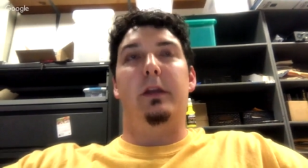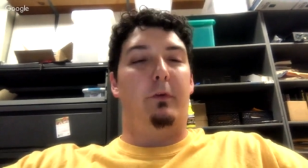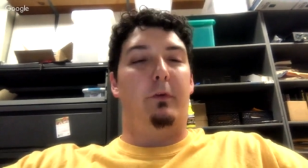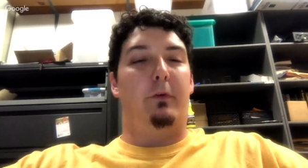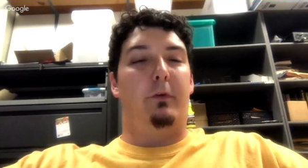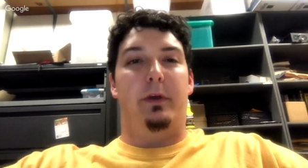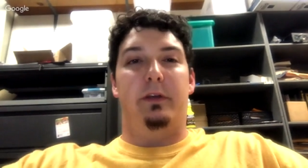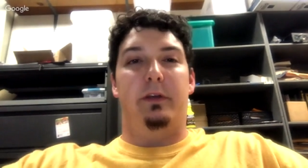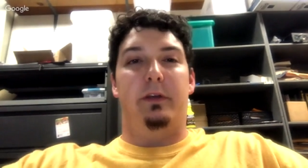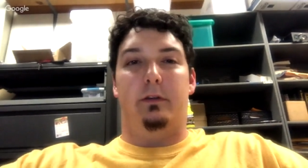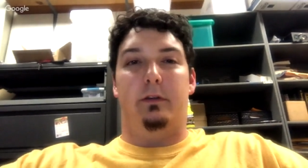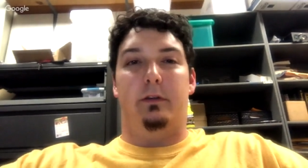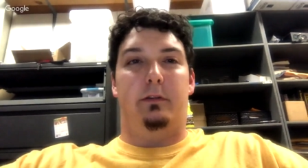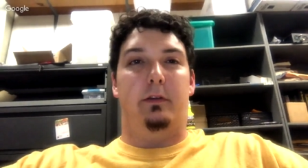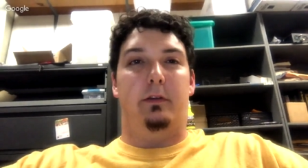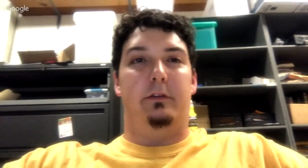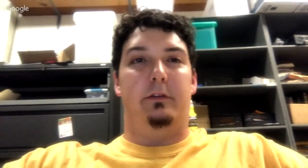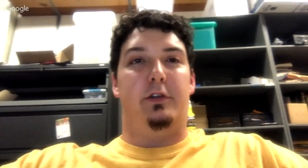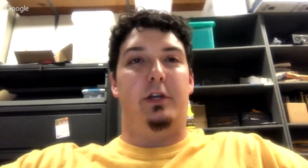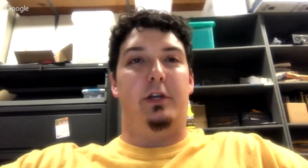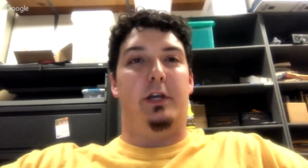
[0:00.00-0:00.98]
different
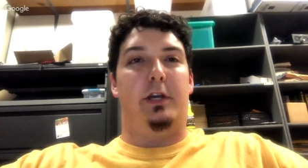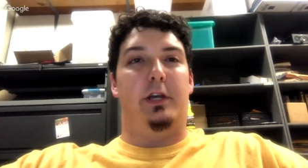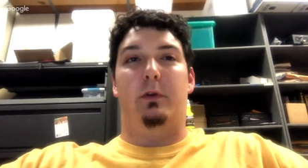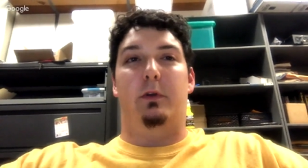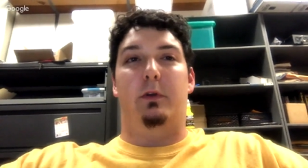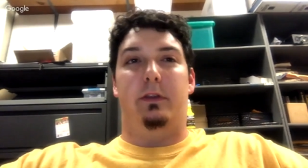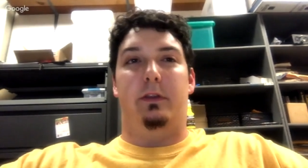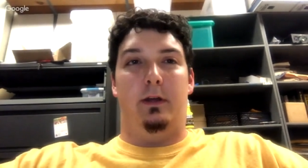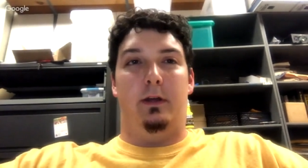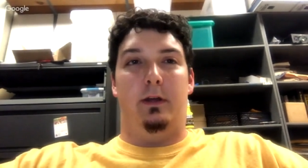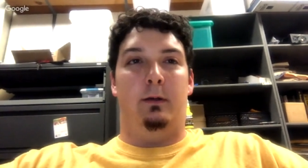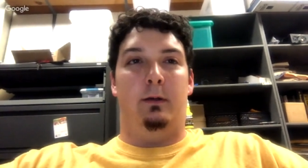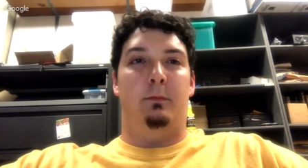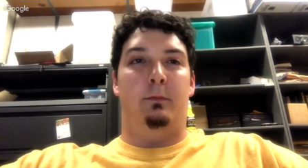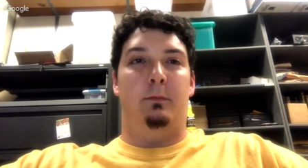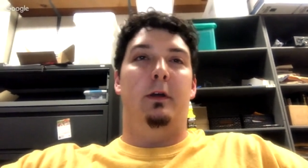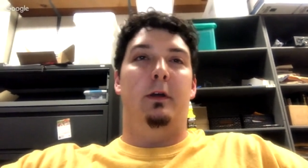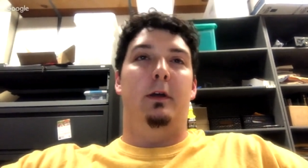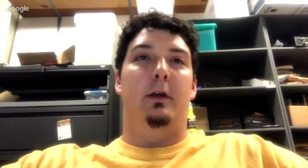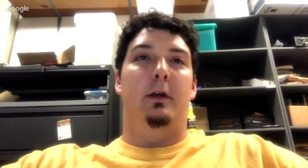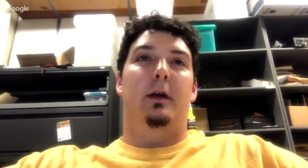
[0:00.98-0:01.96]
businesses, checking with
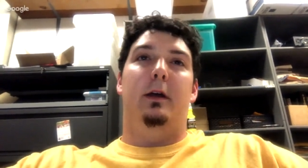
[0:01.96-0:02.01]
them.